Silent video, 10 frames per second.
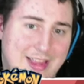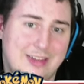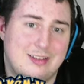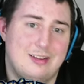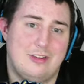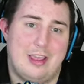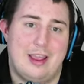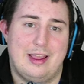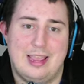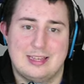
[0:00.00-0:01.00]
okay, I
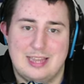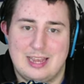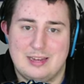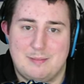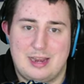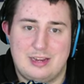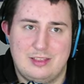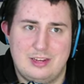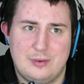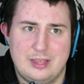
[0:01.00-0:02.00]
guess I had to manually
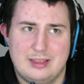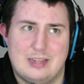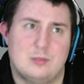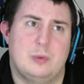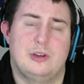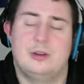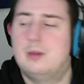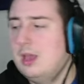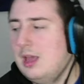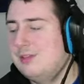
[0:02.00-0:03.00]
do it? That's weird.
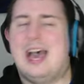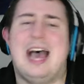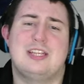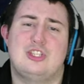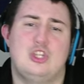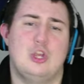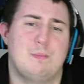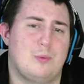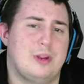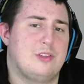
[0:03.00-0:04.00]
That's super
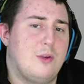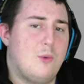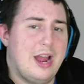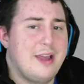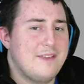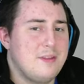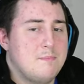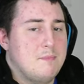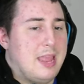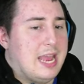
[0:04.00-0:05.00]
weird. Like, why do I have to
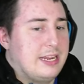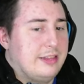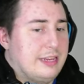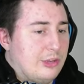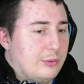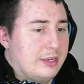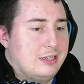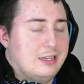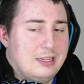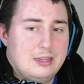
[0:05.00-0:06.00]
manually do it?
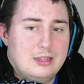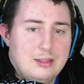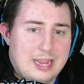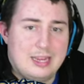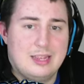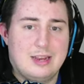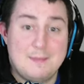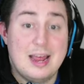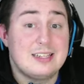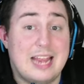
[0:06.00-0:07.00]
Like, I'm
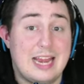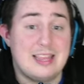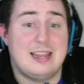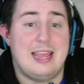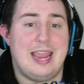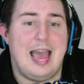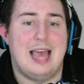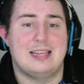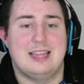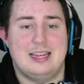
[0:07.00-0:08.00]
not saying that, like, as
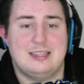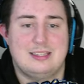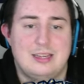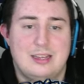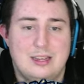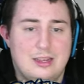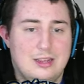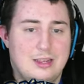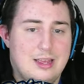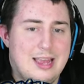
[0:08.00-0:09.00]
it's...
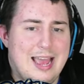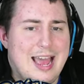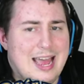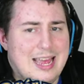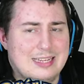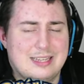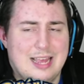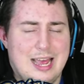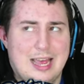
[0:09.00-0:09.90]
As, uh...